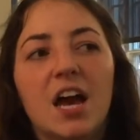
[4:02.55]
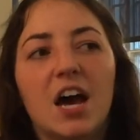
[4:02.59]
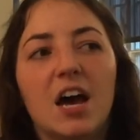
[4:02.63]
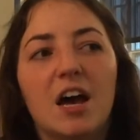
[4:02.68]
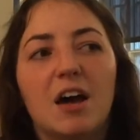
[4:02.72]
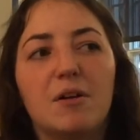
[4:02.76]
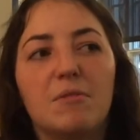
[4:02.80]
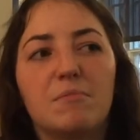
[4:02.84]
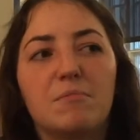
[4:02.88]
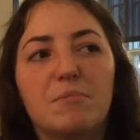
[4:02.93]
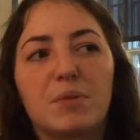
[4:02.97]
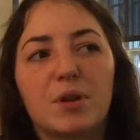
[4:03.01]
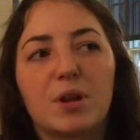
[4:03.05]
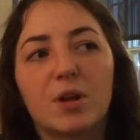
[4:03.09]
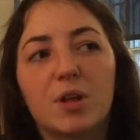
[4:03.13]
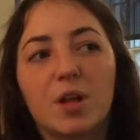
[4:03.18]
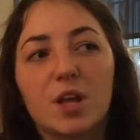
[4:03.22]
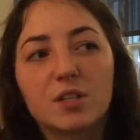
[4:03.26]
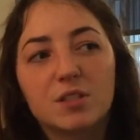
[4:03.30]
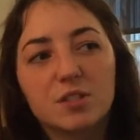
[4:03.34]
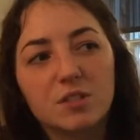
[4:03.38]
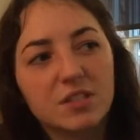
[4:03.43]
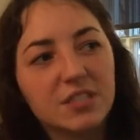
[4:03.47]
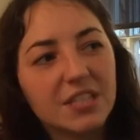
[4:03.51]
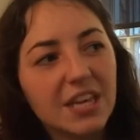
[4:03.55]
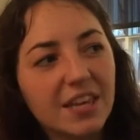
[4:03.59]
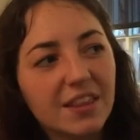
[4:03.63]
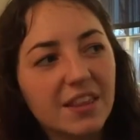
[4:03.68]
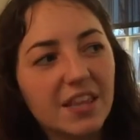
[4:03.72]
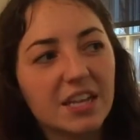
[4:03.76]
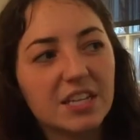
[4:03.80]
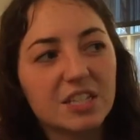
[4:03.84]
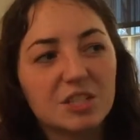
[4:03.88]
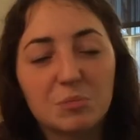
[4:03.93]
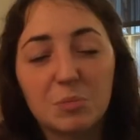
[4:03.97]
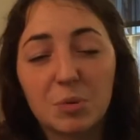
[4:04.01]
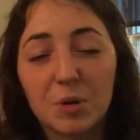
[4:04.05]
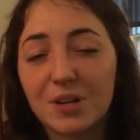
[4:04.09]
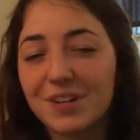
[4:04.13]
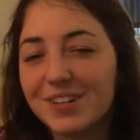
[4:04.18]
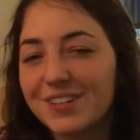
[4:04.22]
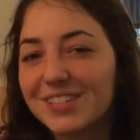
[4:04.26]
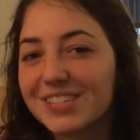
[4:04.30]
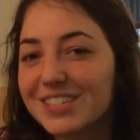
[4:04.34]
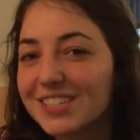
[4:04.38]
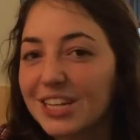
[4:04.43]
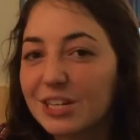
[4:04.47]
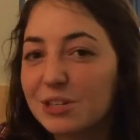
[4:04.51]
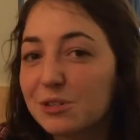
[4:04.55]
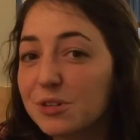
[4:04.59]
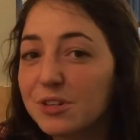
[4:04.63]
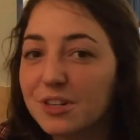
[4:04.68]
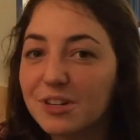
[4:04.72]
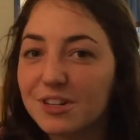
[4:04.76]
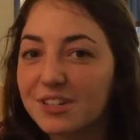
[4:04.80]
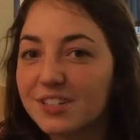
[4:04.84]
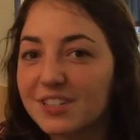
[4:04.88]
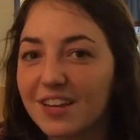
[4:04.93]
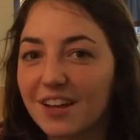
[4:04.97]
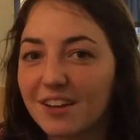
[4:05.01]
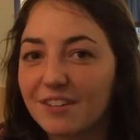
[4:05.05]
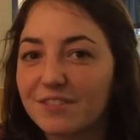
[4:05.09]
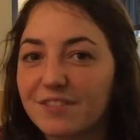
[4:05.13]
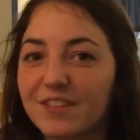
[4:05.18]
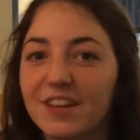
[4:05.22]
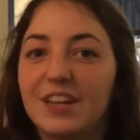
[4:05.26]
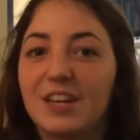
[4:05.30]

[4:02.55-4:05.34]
Um, but I'll also say that it's important to stay true to yourself